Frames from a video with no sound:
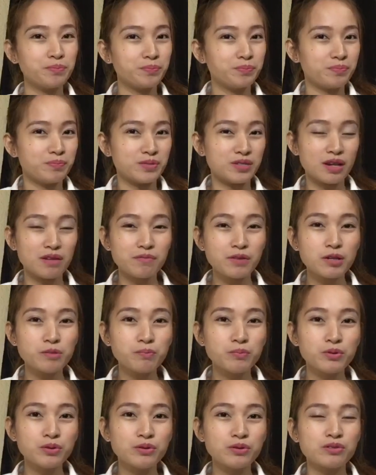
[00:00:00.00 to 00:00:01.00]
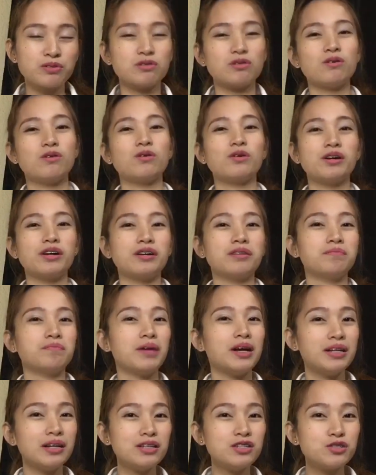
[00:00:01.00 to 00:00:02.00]
self-help books or
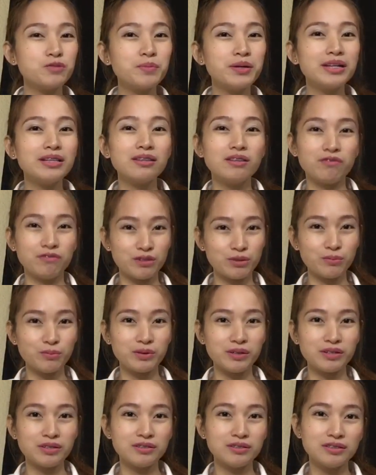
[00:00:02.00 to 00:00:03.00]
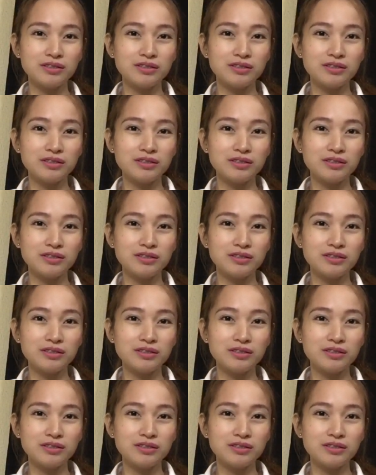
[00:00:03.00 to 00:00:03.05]
management, if you will.